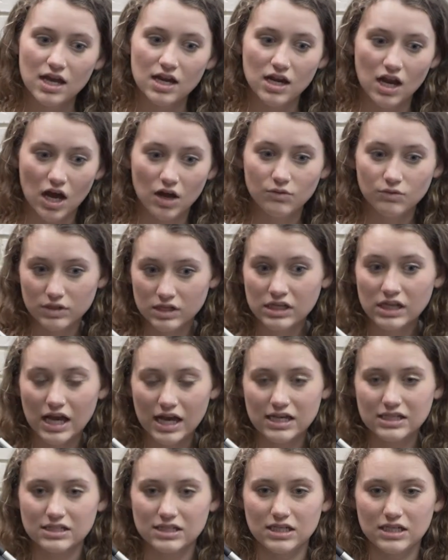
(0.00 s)
not
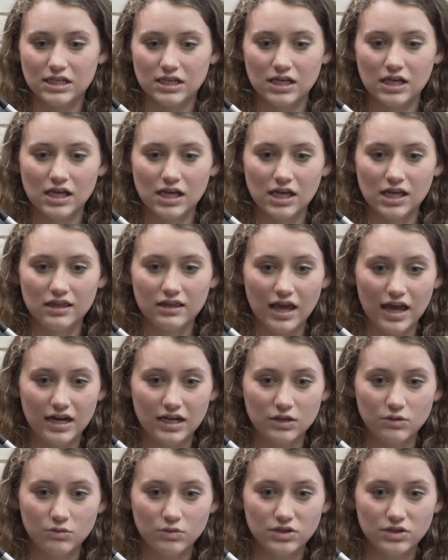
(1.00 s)
realizing that it